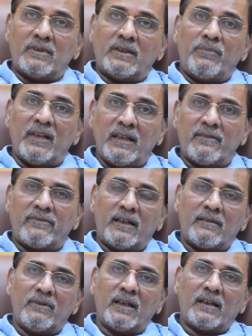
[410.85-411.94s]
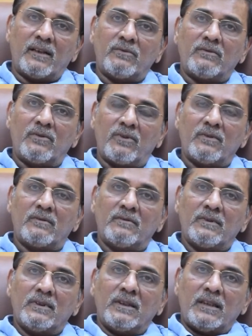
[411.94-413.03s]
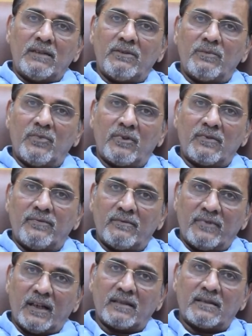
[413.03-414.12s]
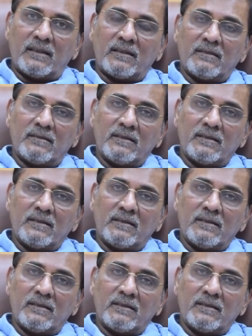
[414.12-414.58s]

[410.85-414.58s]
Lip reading: a belief that we can now grow even more faster,